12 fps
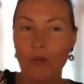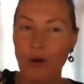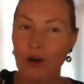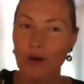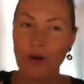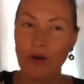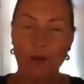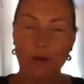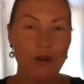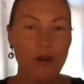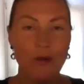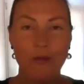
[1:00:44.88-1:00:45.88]
welcome,
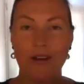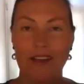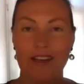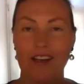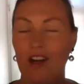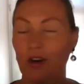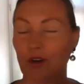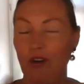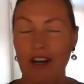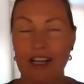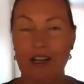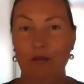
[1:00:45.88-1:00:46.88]
welcome. And I
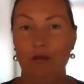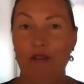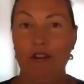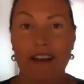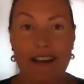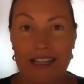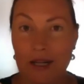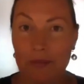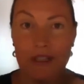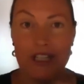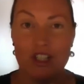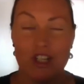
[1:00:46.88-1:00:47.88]
already really
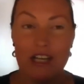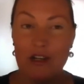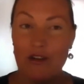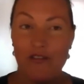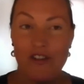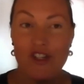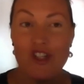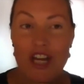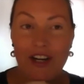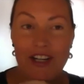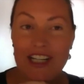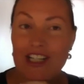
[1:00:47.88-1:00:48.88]
appreciate you for
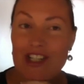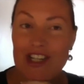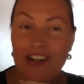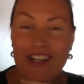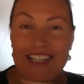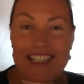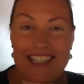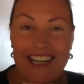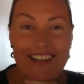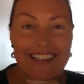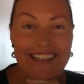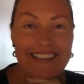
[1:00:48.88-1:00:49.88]
sharing.
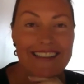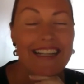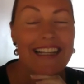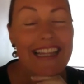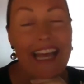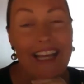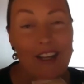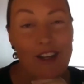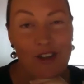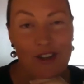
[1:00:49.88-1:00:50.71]
Thank you.